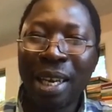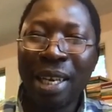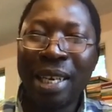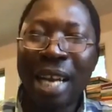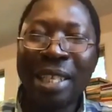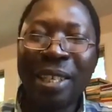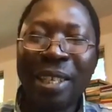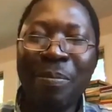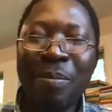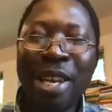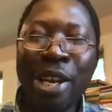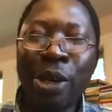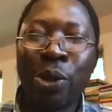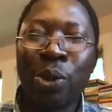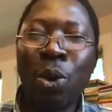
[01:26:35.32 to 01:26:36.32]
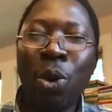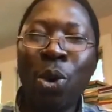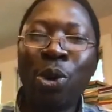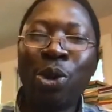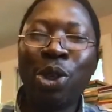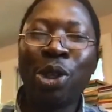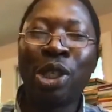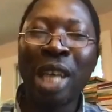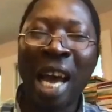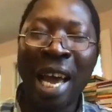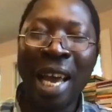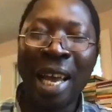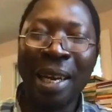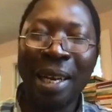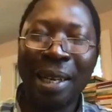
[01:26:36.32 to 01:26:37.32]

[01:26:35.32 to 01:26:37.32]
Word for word: doesn't mean to lose your child.